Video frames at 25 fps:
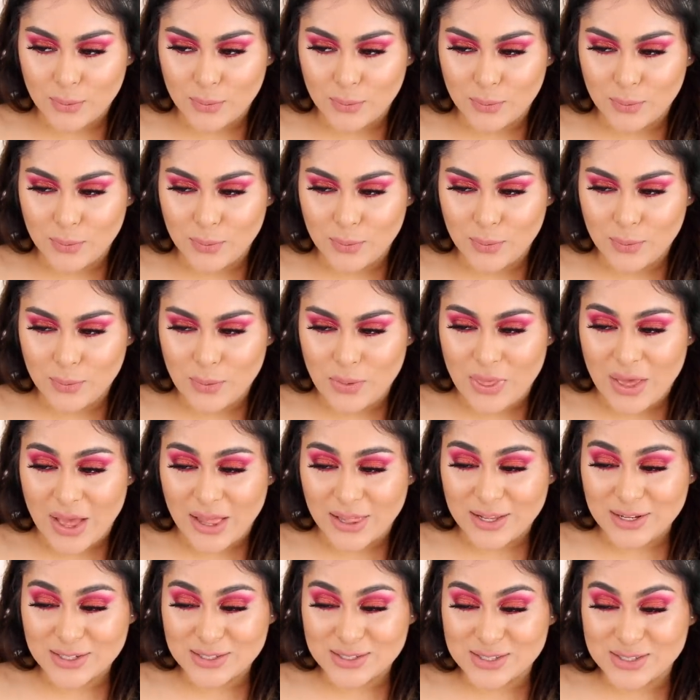Ooh,
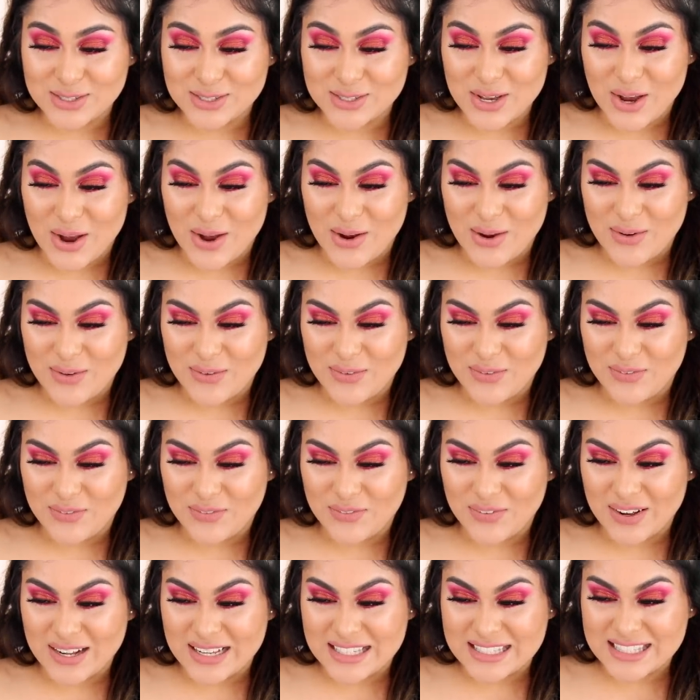that looks so
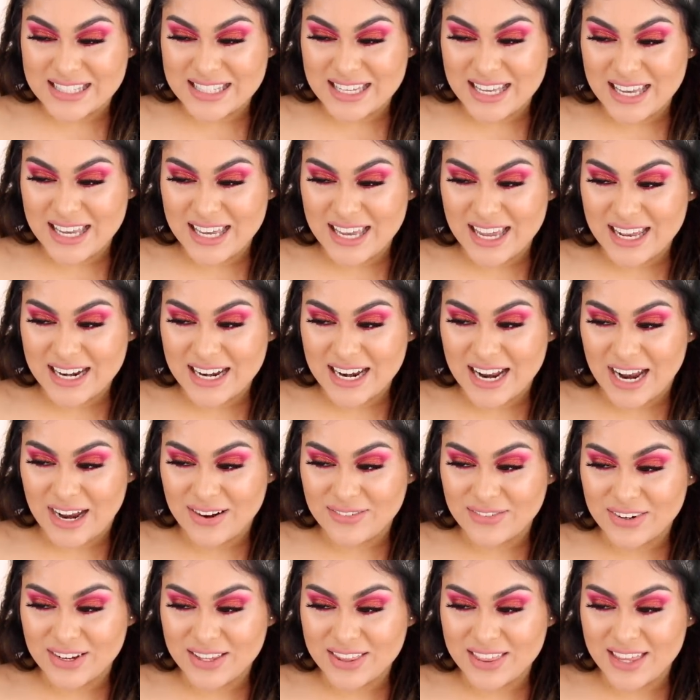fuzzy and
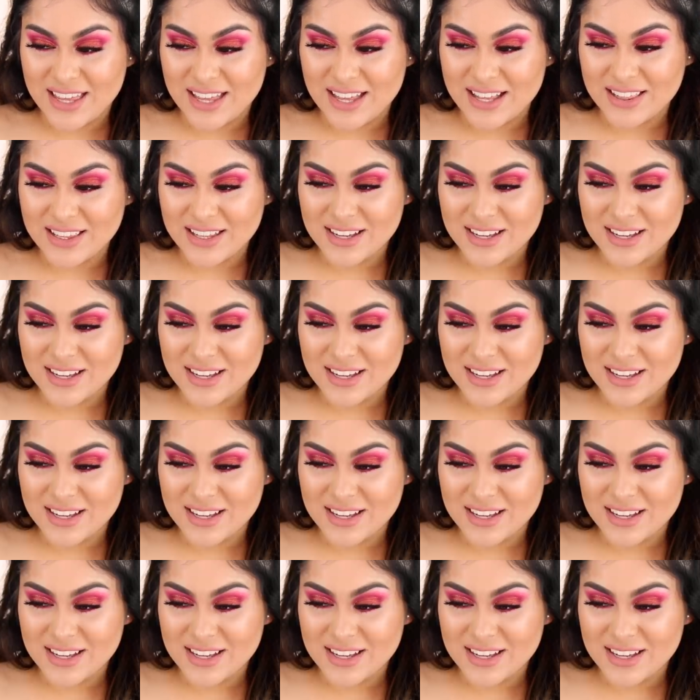everything.